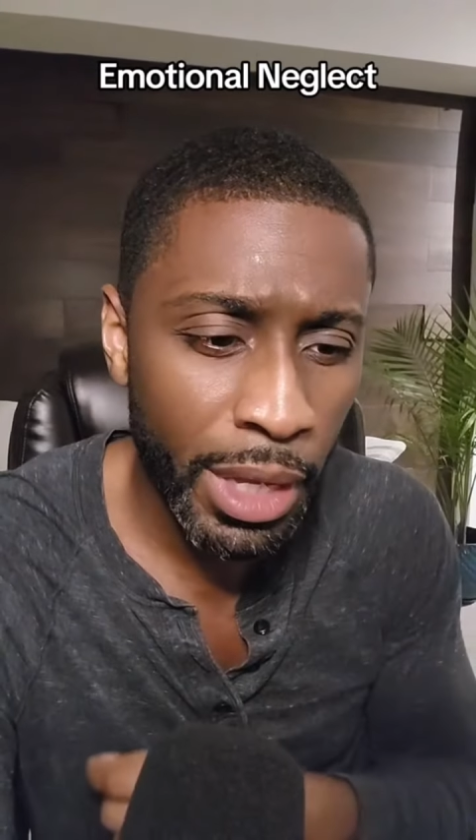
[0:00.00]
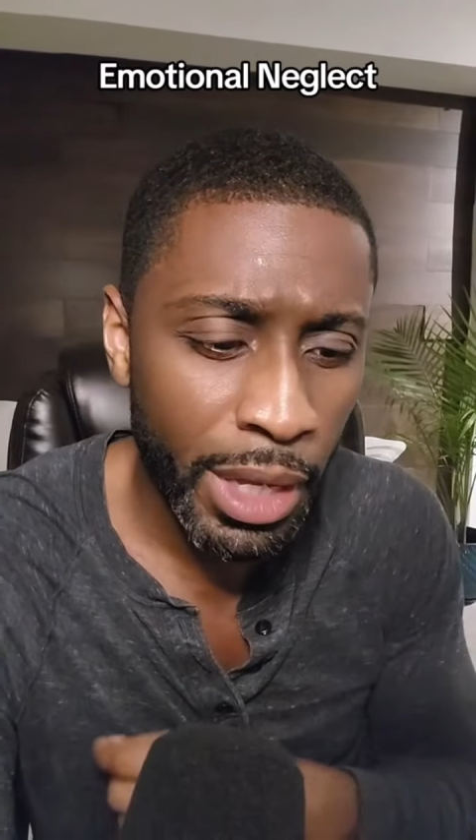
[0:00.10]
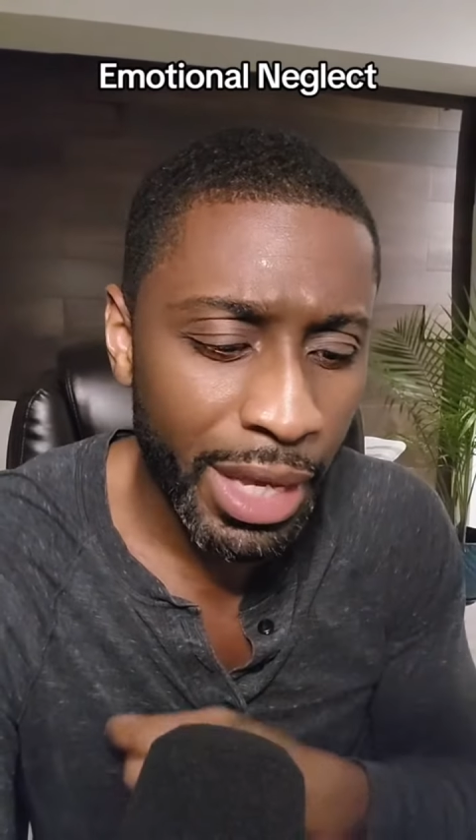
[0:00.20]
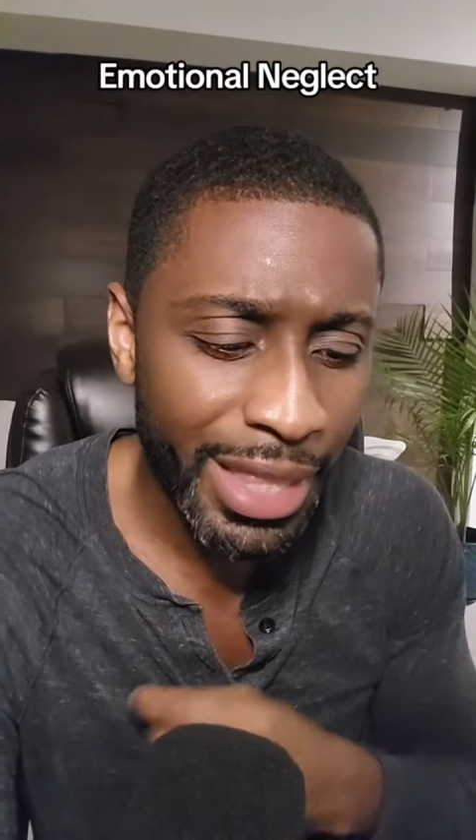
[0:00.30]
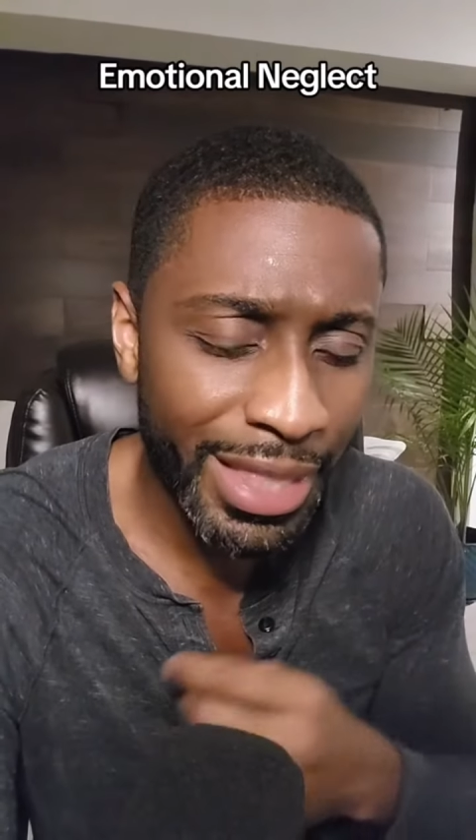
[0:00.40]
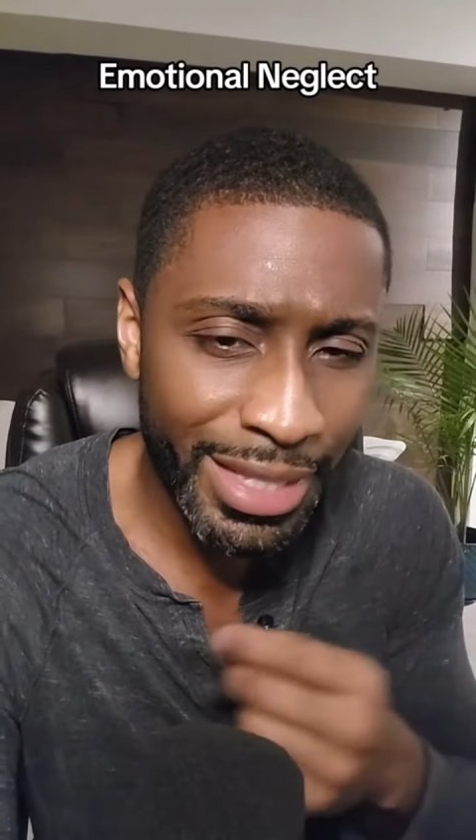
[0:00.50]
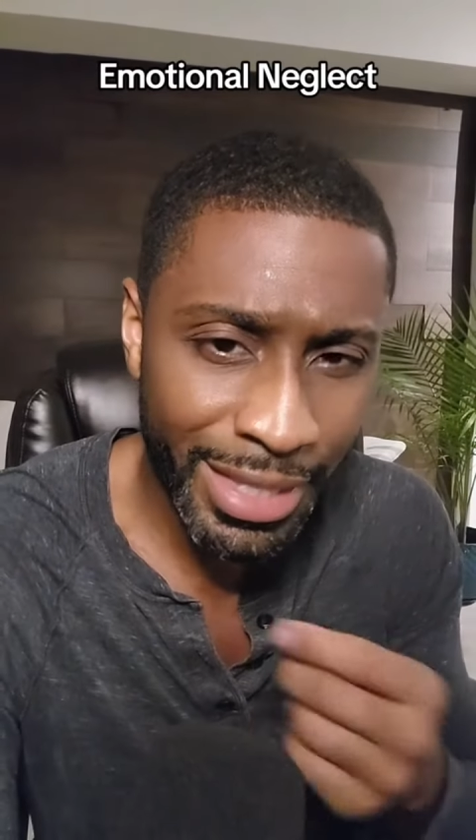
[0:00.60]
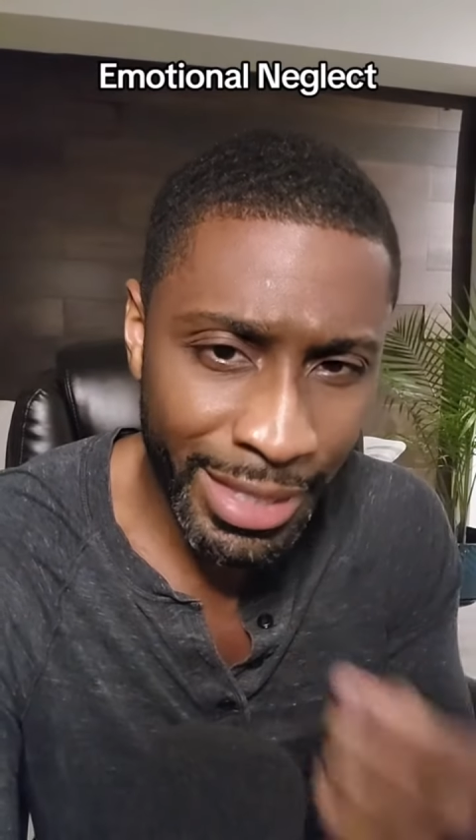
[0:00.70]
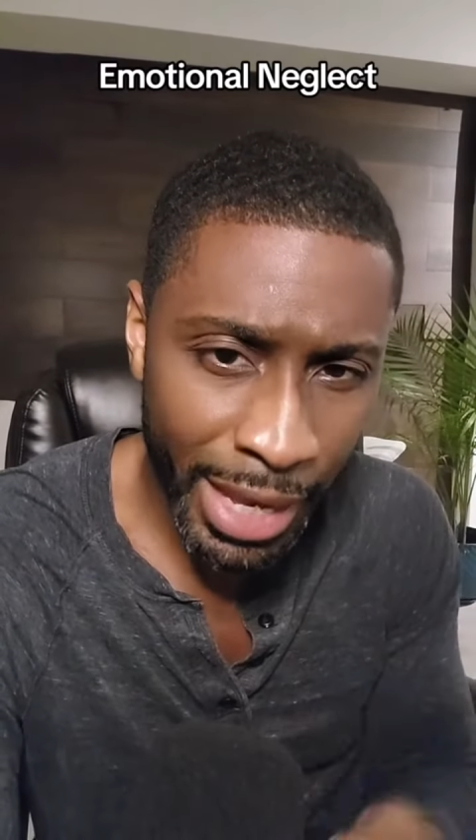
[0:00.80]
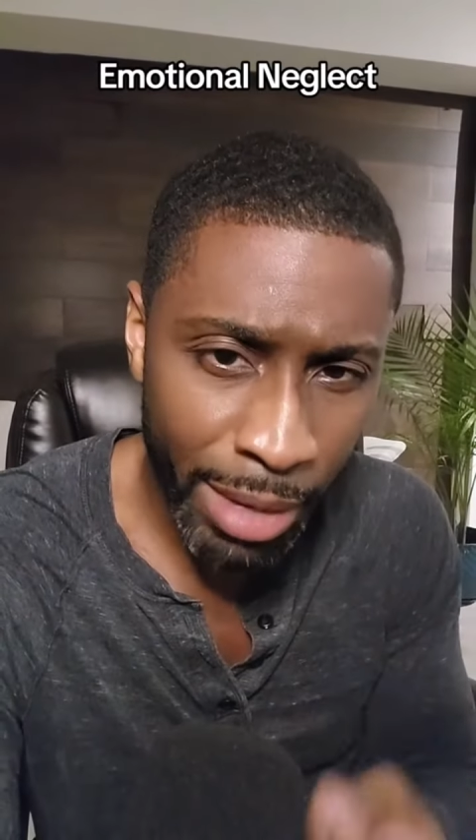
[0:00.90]
In the
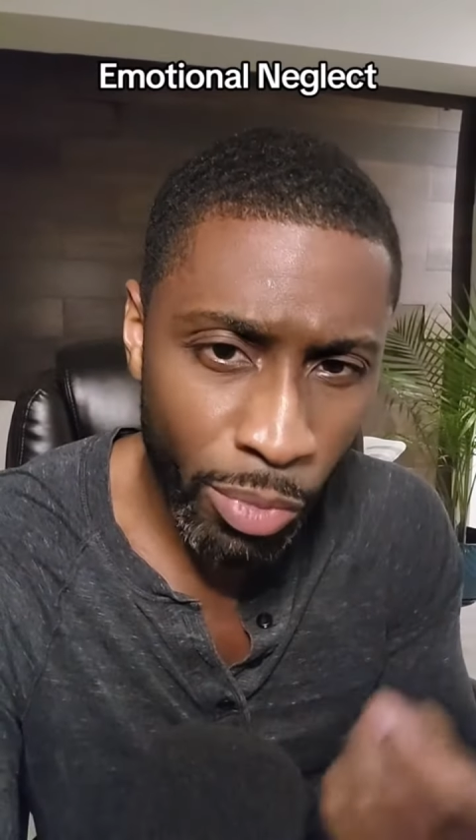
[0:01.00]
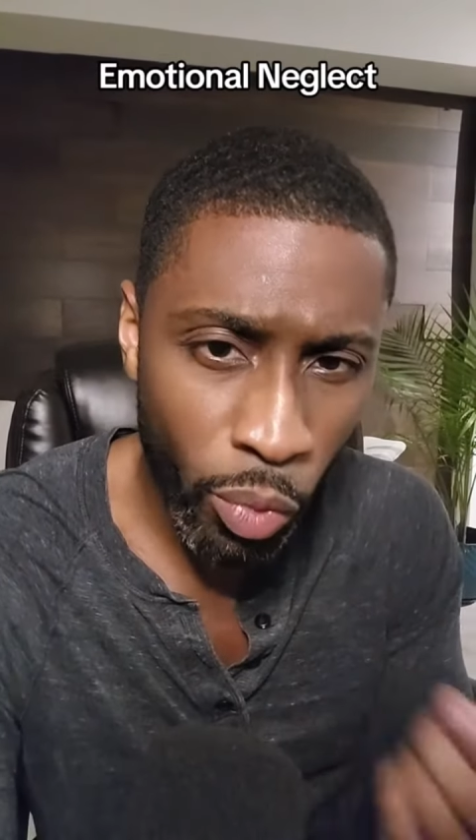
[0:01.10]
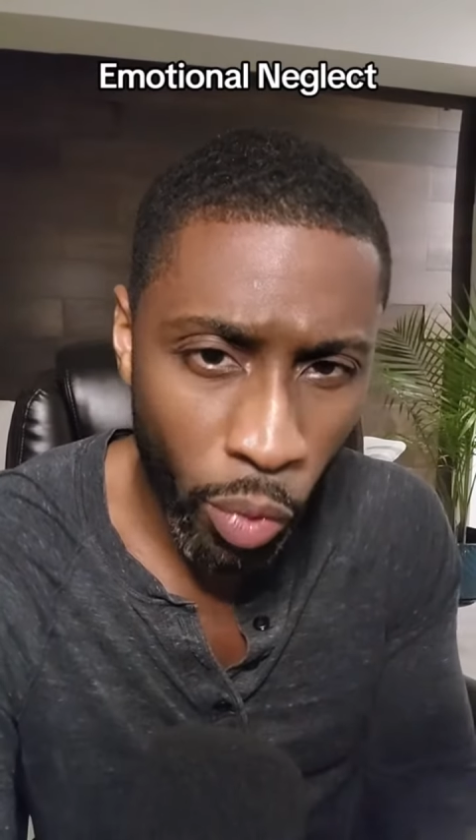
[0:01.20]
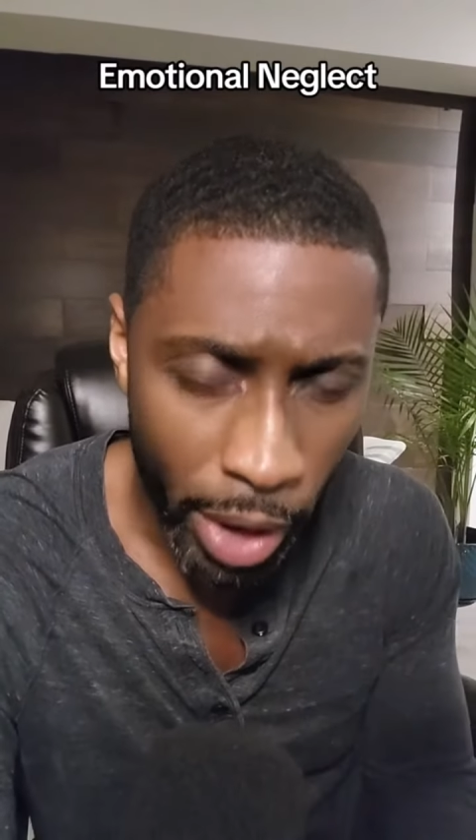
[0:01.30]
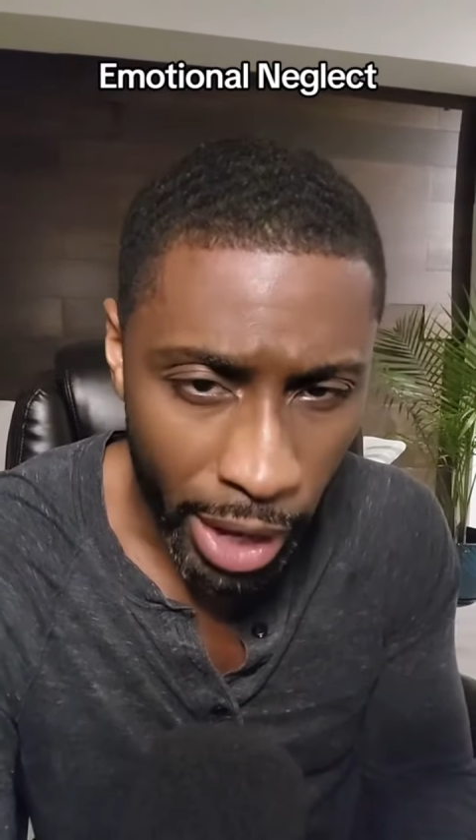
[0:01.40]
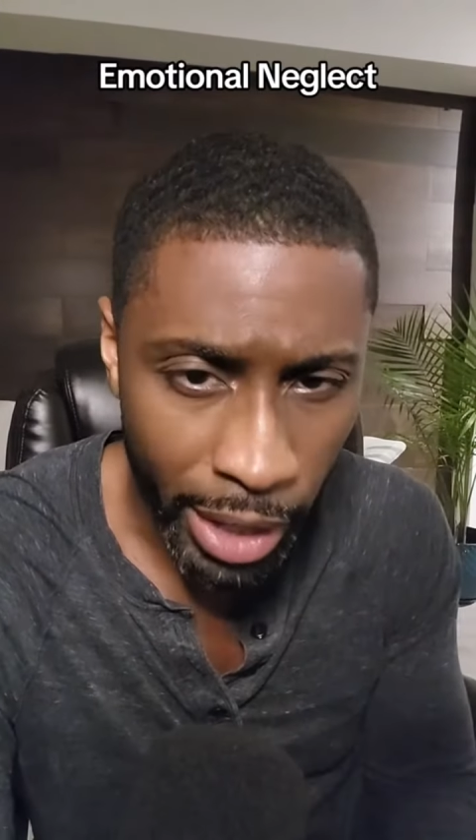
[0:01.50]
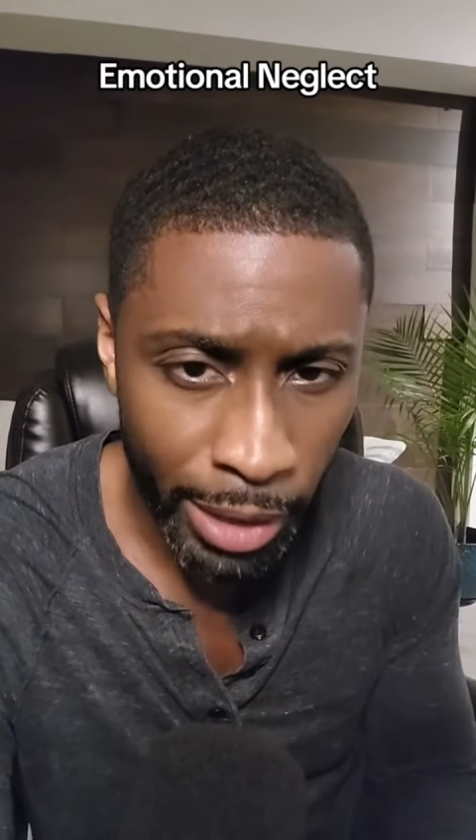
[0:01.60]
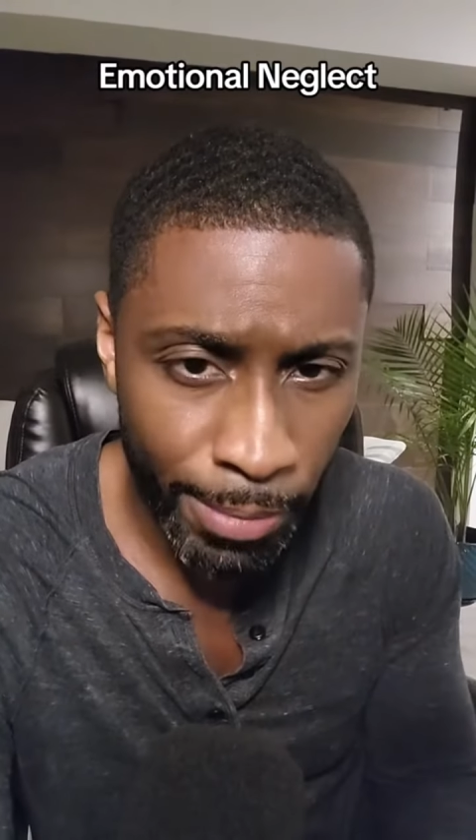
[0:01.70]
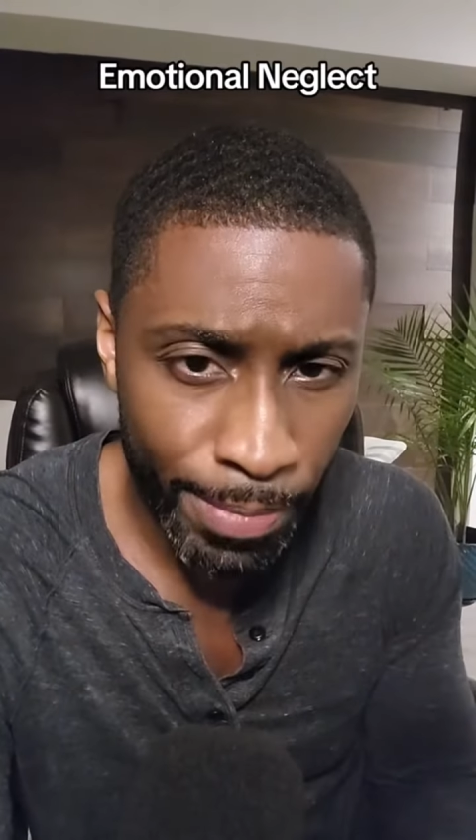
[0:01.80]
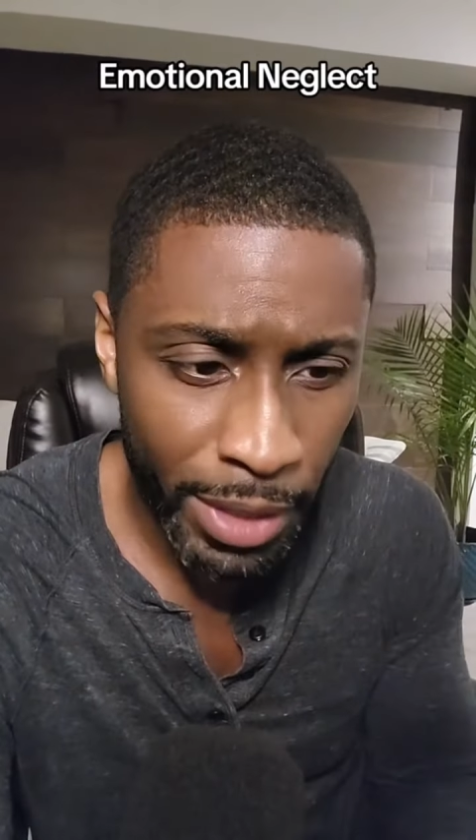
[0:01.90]
same way,